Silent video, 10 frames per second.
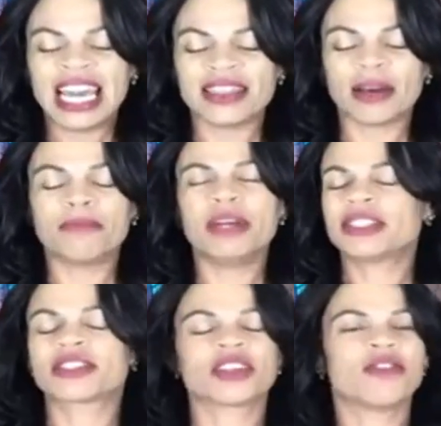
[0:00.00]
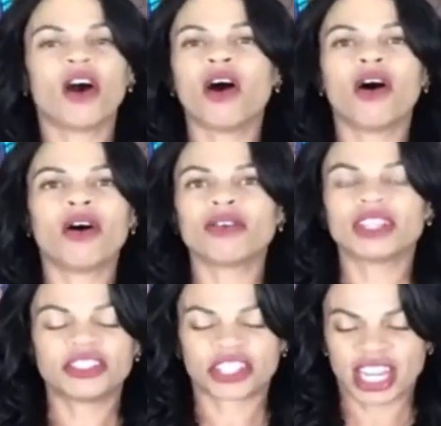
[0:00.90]
in the midst of all
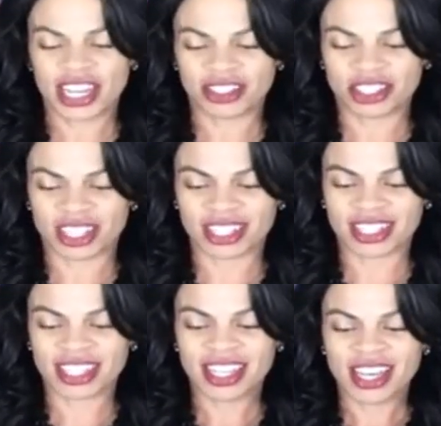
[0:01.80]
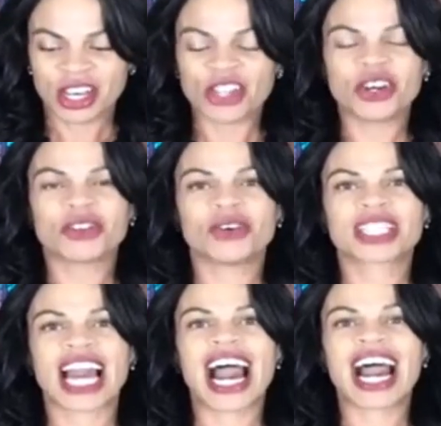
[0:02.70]
the changes. You know,
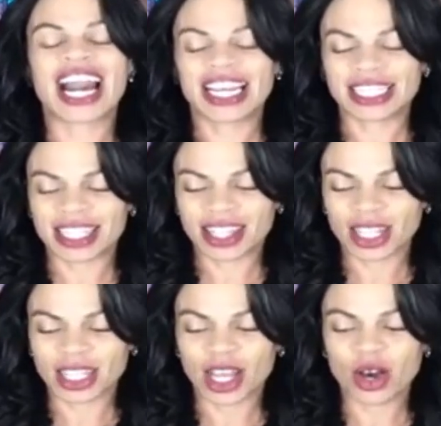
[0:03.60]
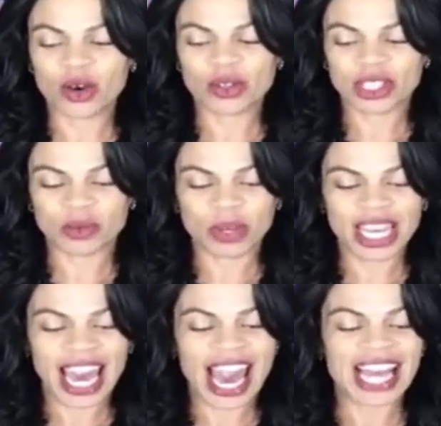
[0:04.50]
those highs and the lows, and
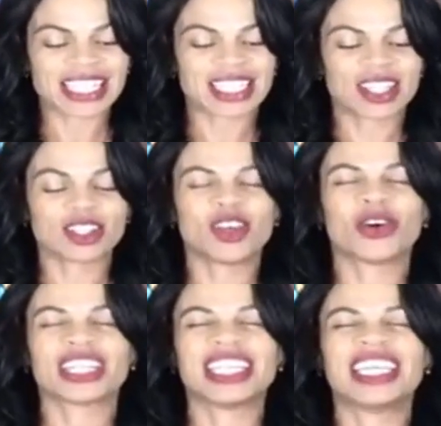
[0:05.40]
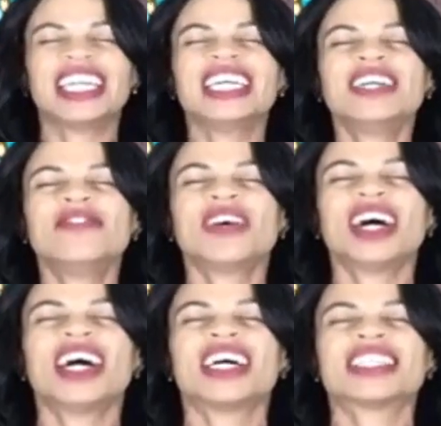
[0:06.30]
we ask the Lord, give
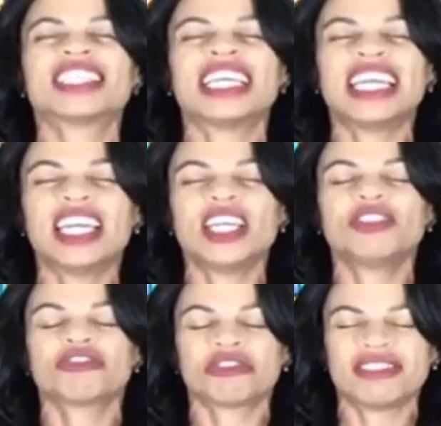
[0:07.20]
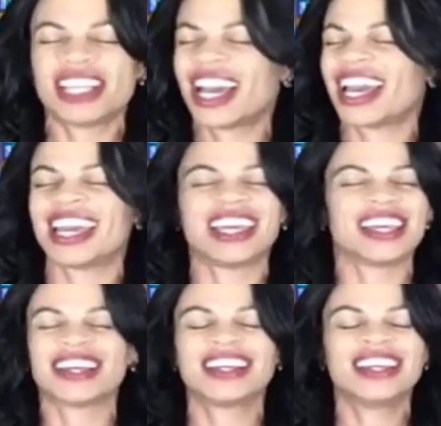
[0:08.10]
us each
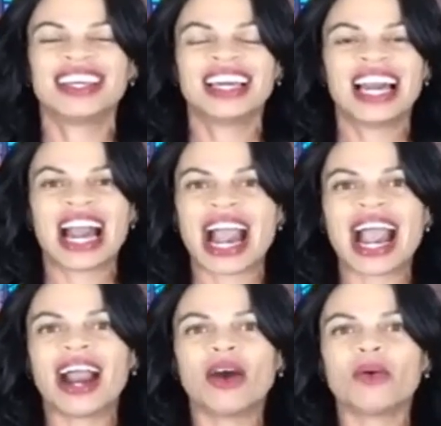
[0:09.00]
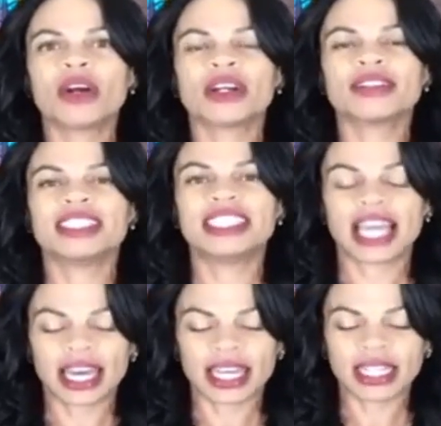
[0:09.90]
day our
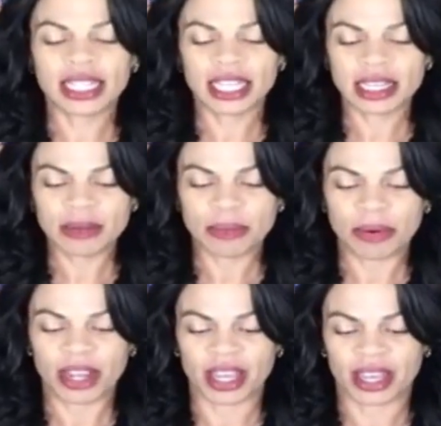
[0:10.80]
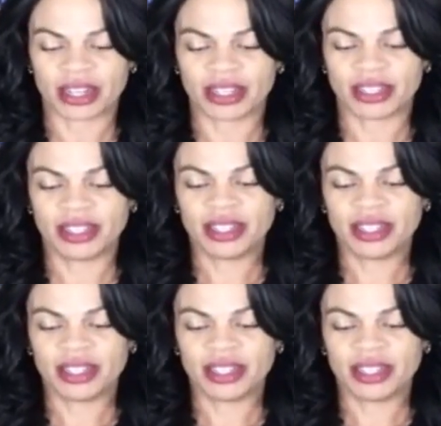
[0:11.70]
daily bread.